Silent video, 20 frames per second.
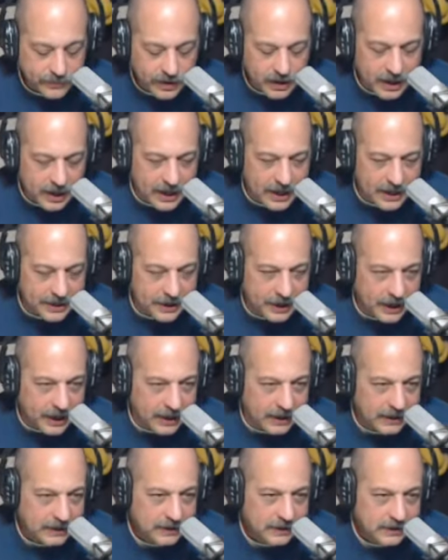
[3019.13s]
And,
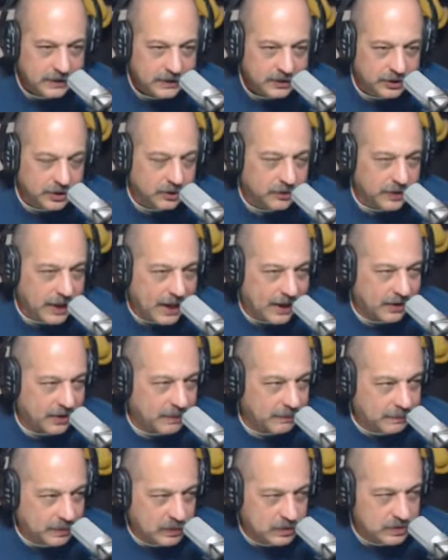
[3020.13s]
you know, now
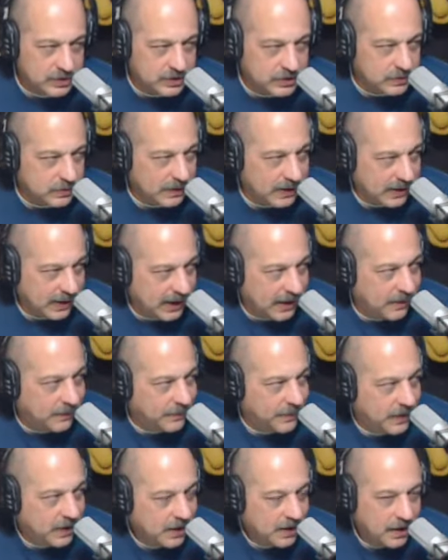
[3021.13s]
that Boots is with
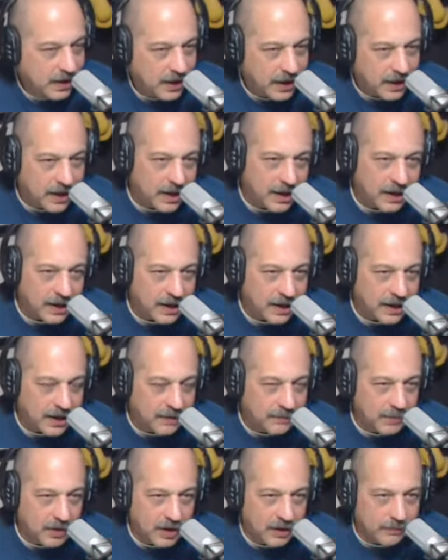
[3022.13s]
him,
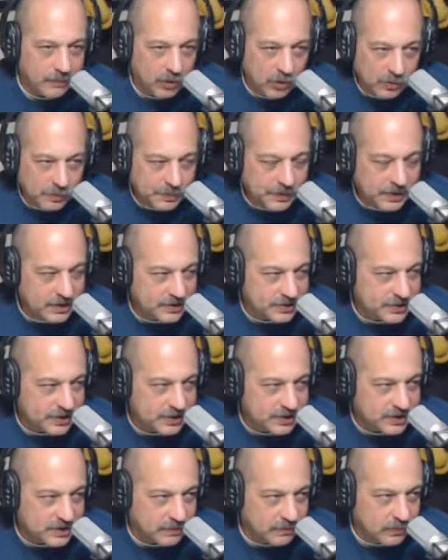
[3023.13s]
I'm hoping to
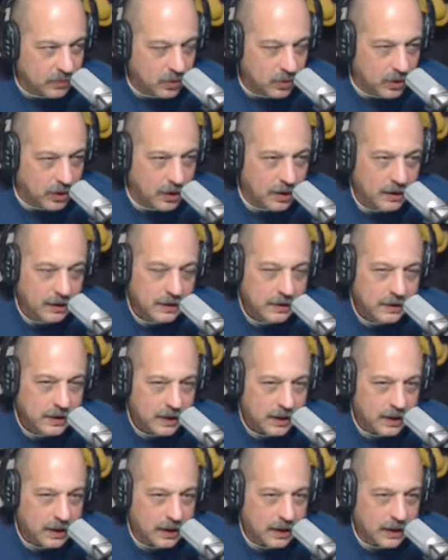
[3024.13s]
see some more
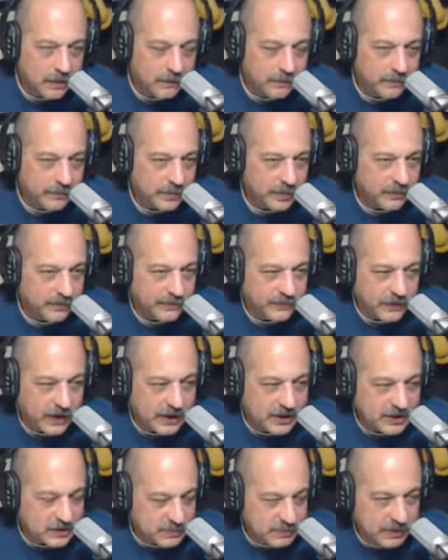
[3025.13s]

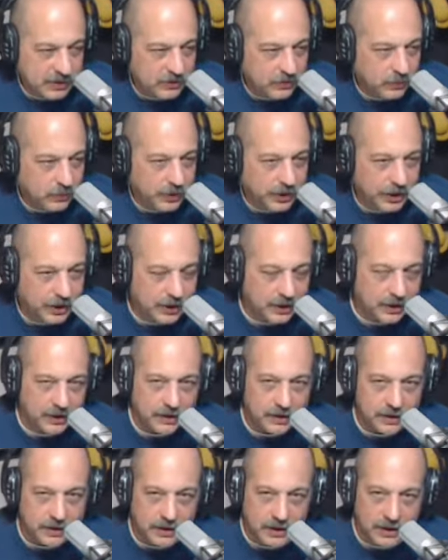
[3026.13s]
fights
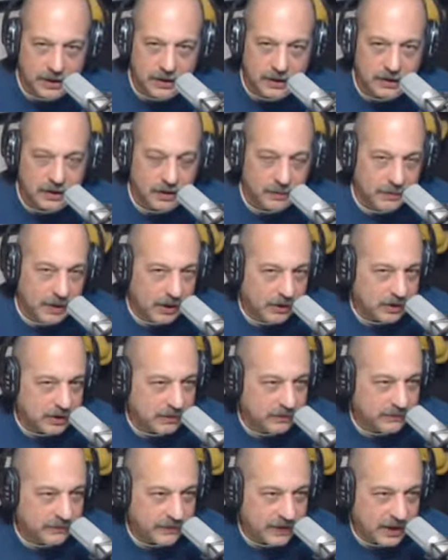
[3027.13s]
between the
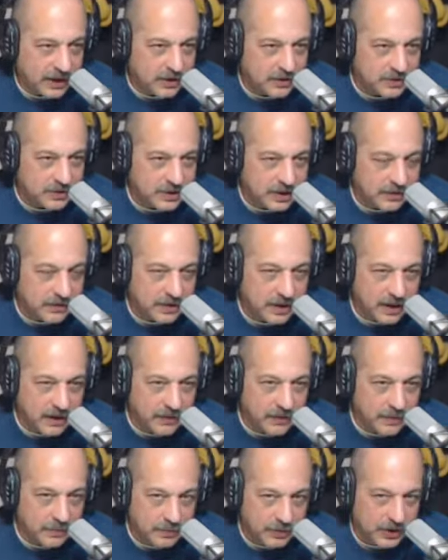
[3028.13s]
American fighters and
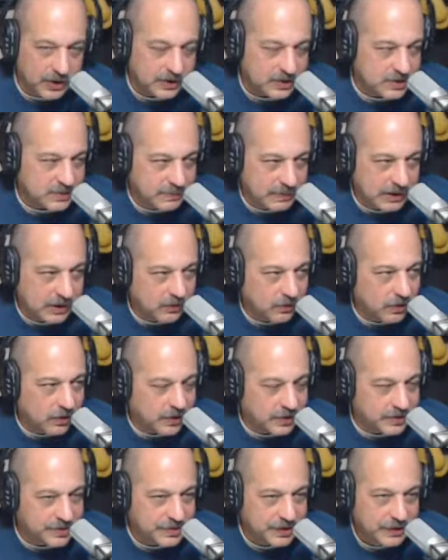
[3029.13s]
the Brits,
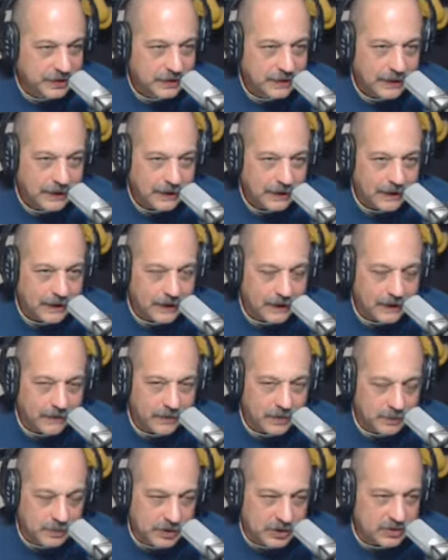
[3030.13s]
because
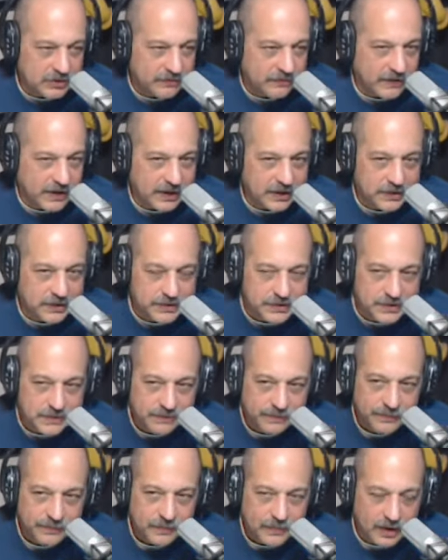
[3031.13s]
the British fighters
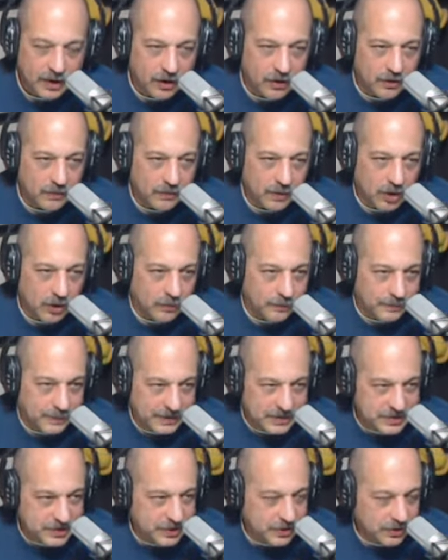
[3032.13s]
are
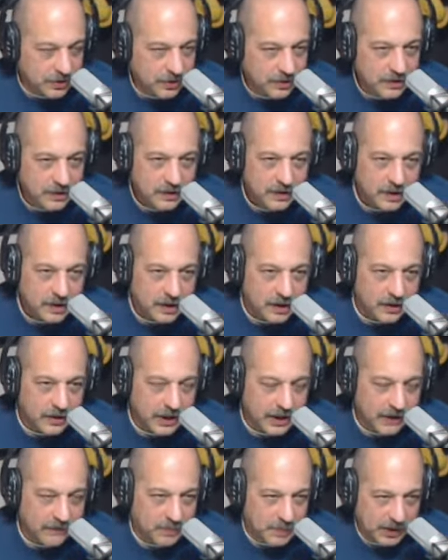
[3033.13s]
busier.
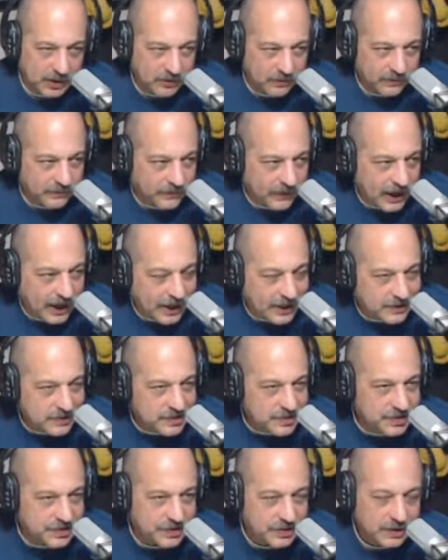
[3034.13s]
They have bigger
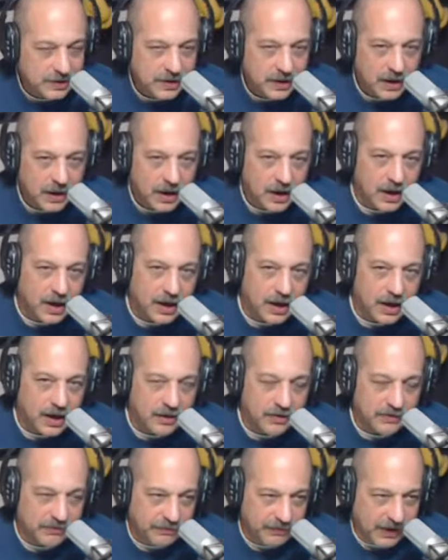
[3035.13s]
fans.
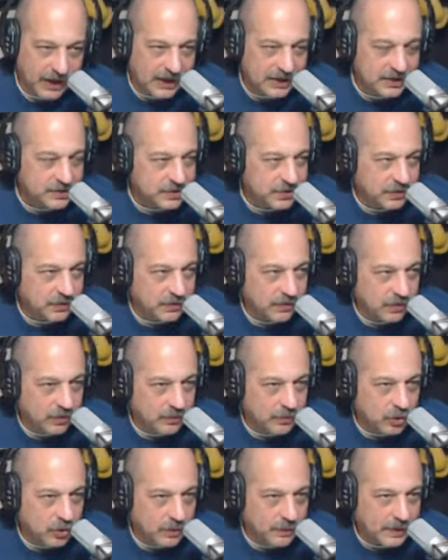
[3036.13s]
The fans are
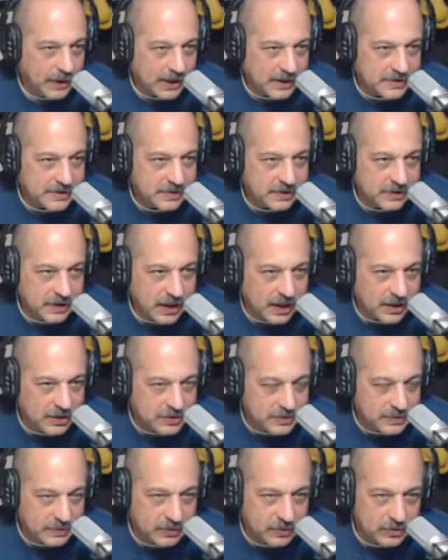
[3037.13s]
more boxing
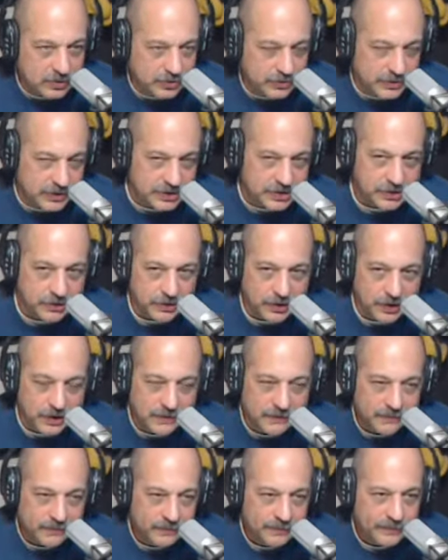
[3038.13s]
knowledgeable.
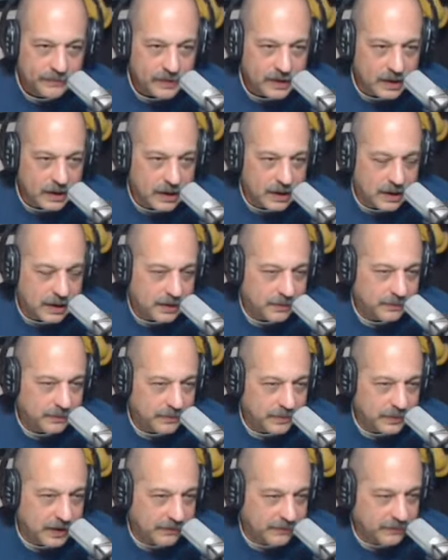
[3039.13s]
Traditionally,
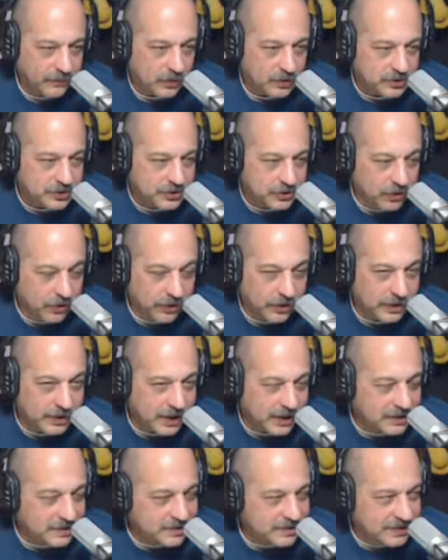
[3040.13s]
they fall short
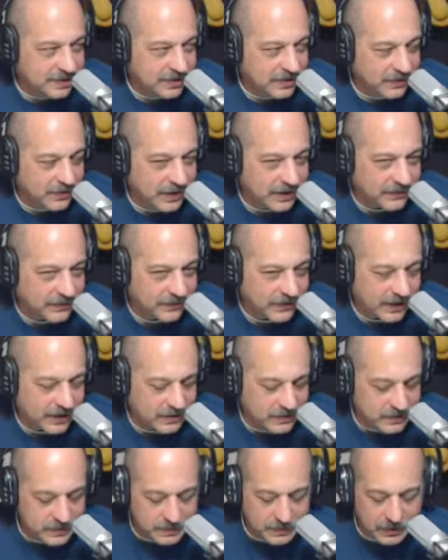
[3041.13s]
against the U.S.
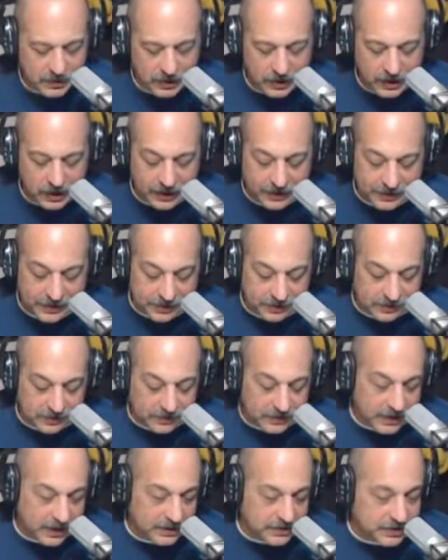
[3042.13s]
fighters, but I think they're
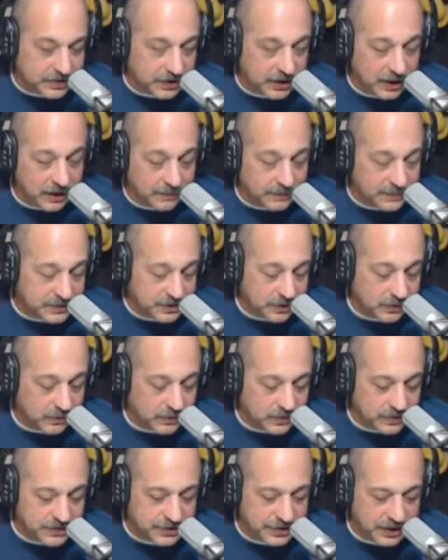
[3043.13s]
catching up. So
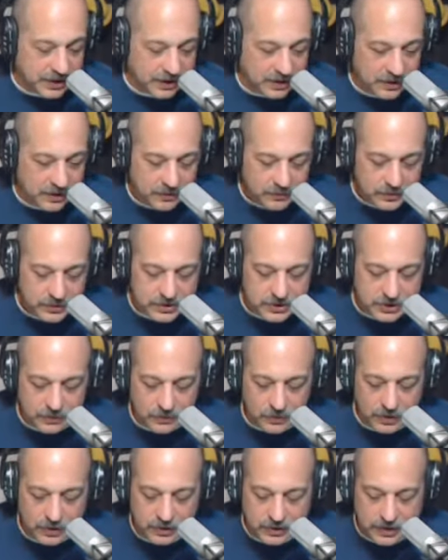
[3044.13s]
we'll see. We'll see
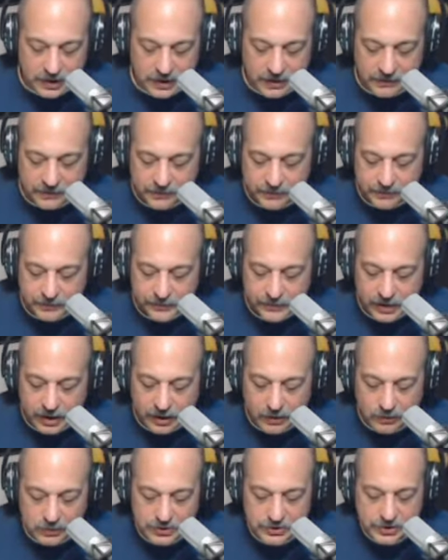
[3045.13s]
what's
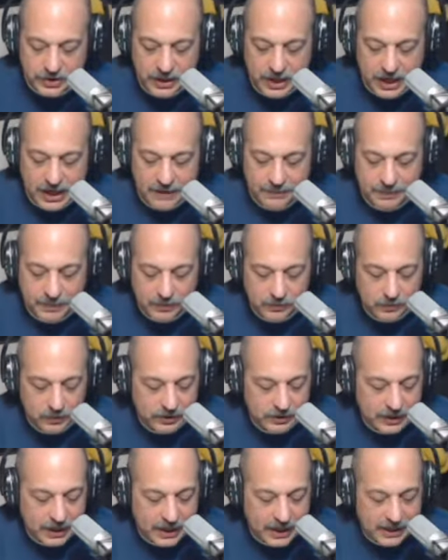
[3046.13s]
going to happen
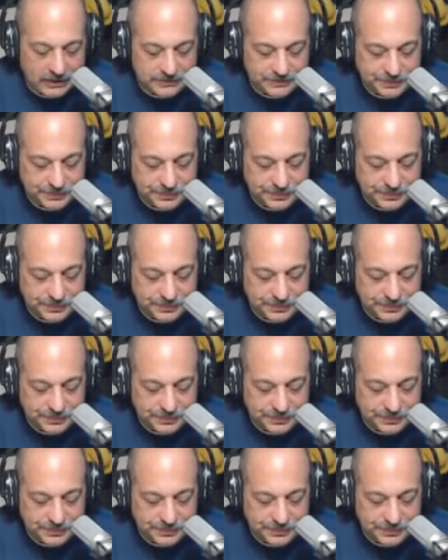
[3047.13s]
with that.